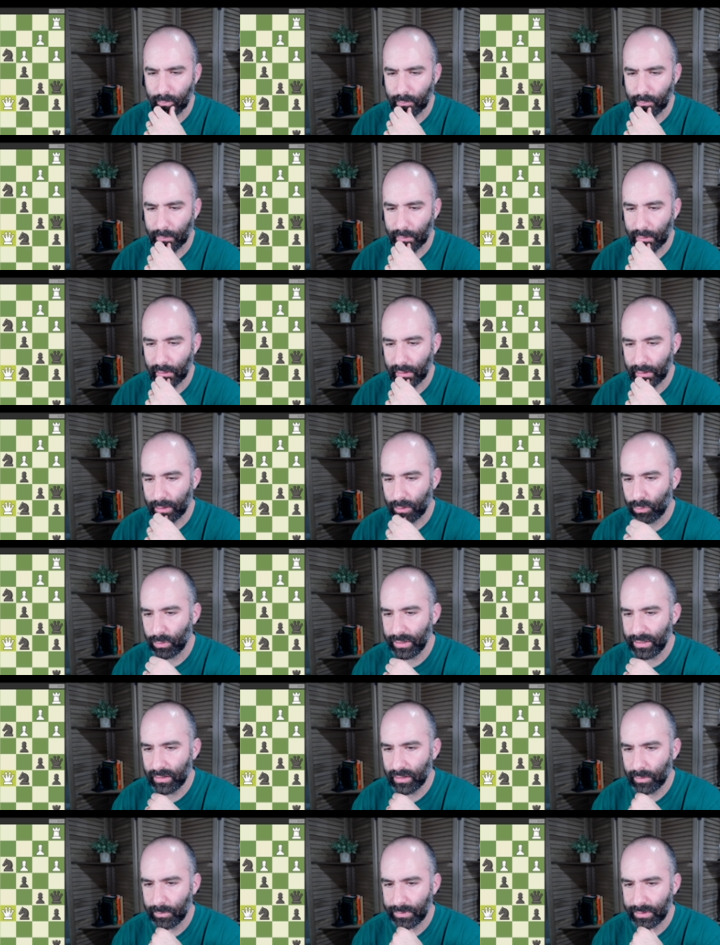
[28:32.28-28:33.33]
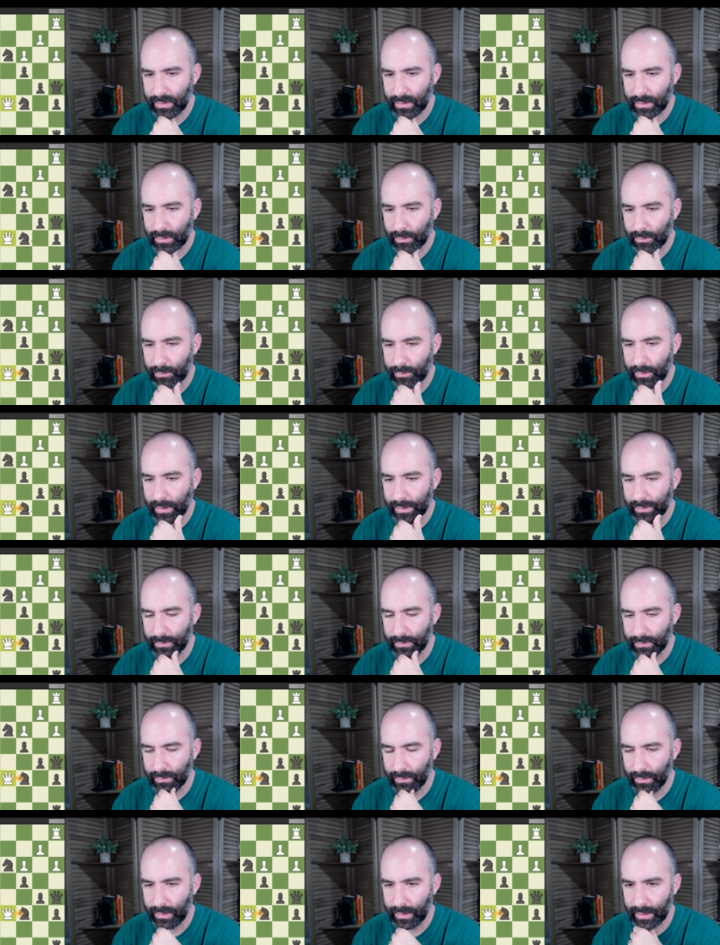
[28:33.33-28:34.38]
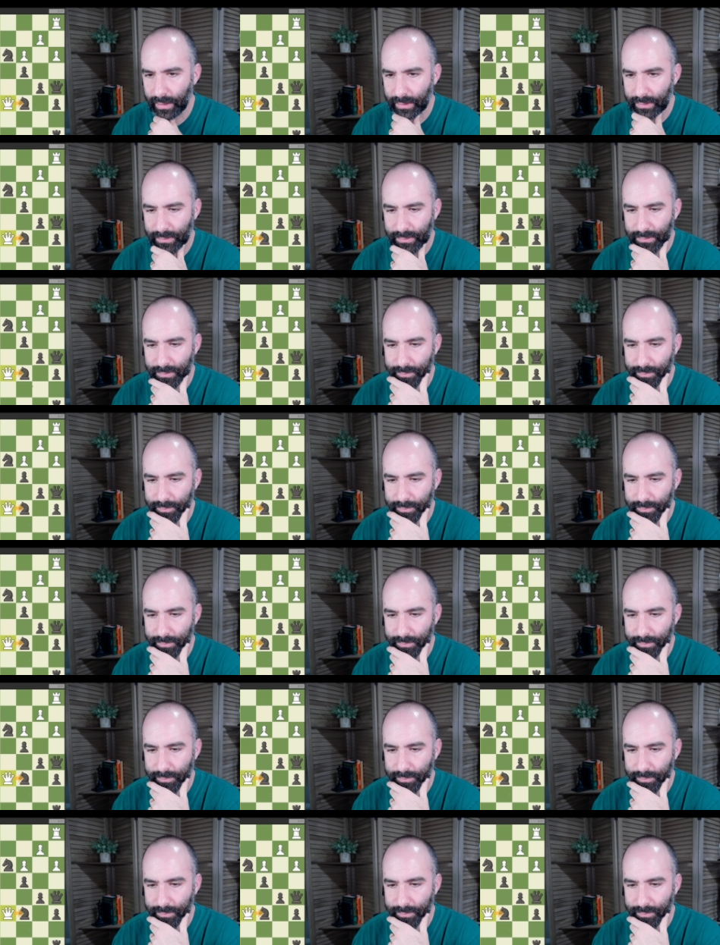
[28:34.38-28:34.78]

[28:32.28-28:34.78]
Okay, queen comes in, threatens this.